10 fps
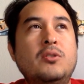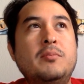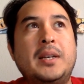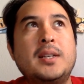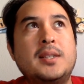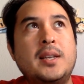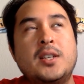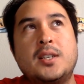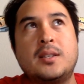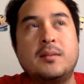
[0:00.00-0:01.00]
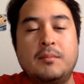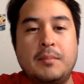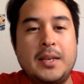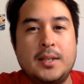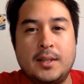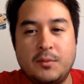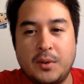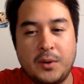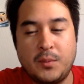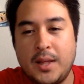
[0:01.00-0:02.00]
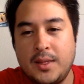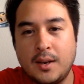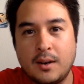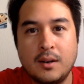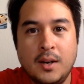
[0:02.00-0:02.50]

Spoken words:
because they just basically, when we went there,